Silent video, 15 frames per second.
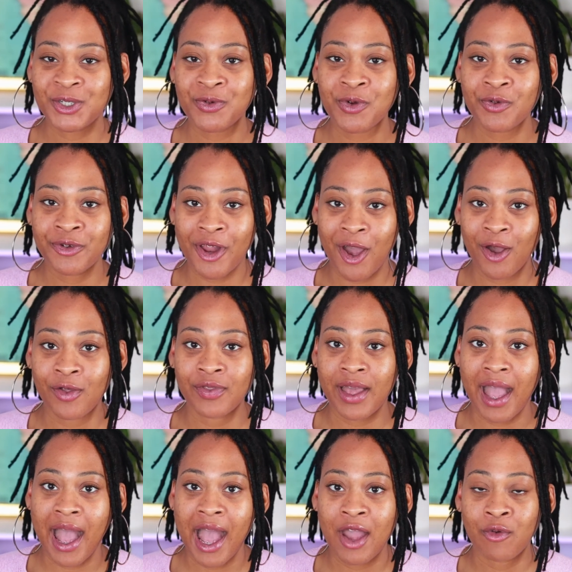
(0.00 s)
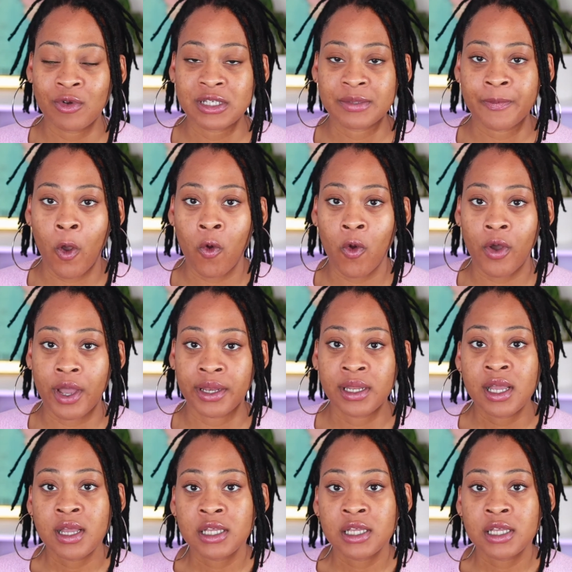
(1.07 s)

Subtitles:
you will know that I was on